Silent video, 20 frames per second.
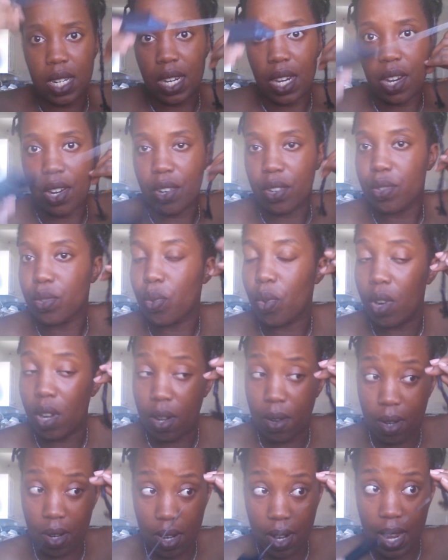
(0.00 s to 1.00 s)
in
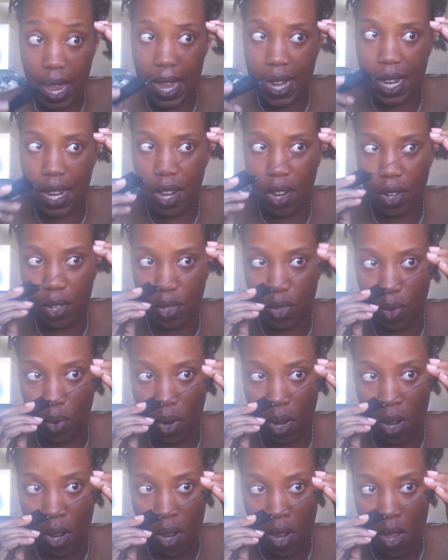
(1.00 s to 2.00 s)
any hair
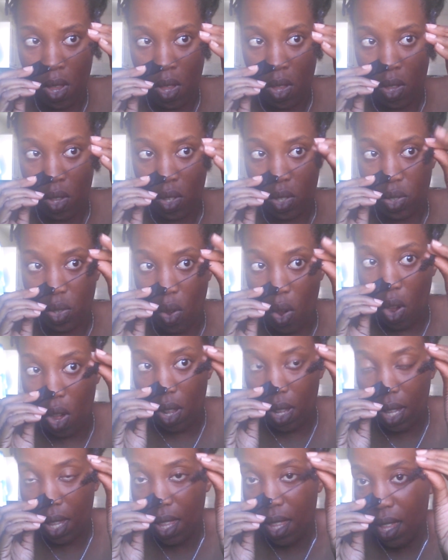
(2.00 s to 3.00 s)
store. So
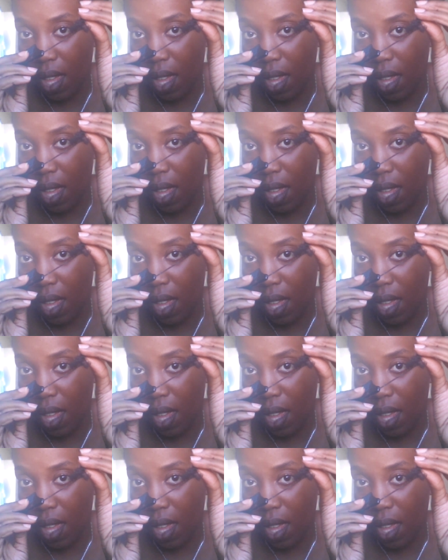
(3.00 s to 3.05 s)
all